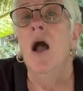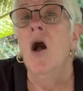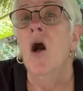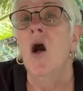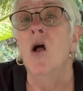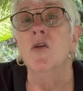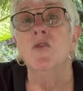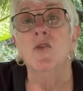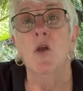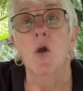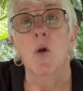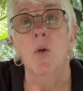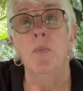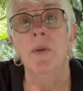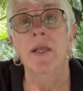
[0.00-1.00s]

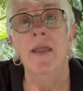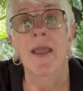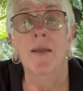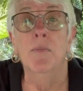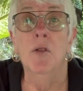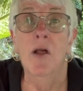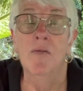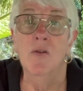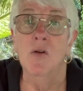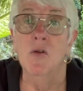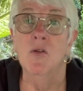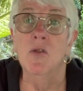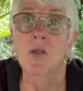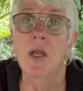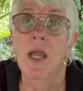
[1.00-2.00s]
also became
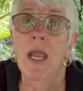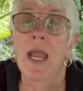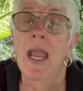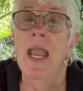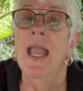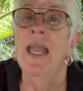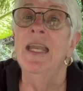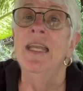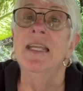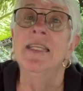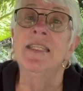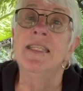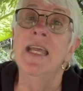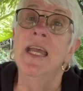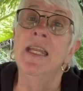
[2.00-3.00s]
lovers, and it is
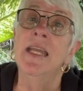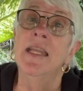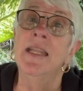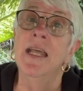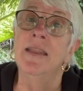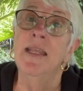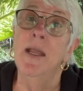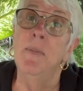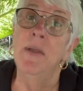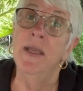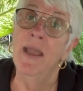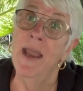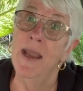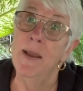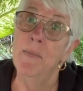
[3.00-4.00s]
said that they
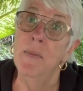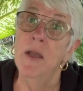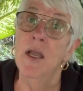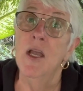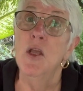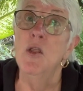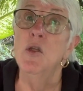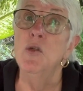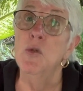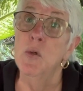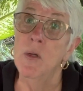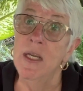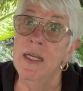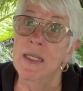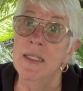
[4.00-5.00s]
became the
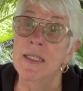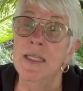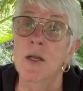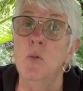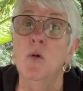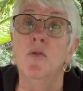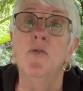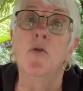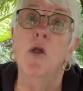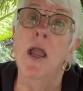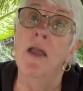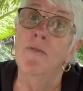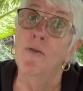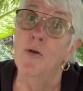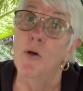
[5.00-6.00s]
trees that will
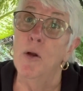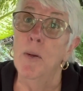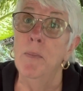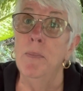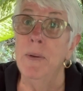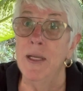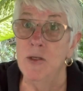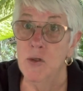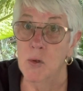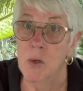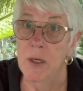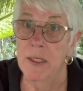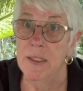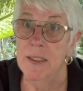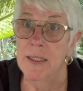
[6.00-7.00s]
forever be
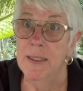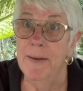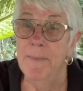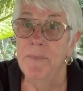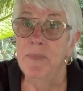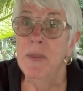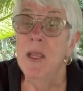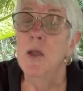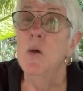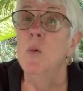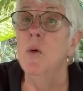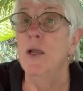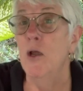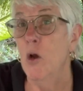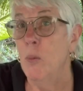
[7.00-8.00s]
joined.
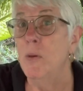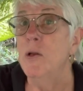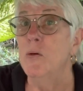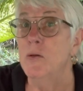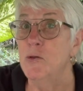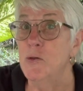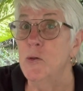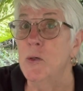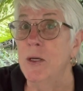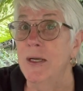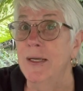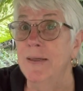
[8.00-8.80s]
We hope you enjoy.